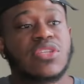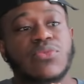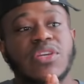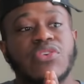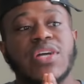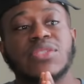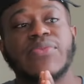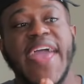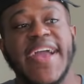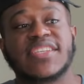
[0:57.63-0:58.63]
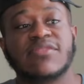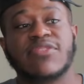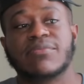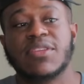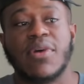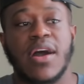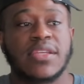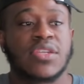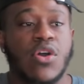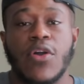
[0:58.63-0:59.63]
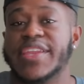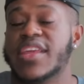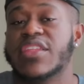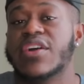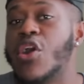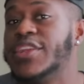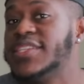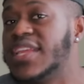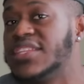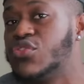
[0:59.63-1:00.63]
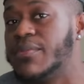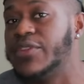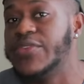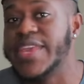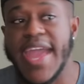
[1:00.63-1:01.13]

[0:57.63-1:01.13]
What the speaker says: to request reaction from Dimash or any other artist that you want me to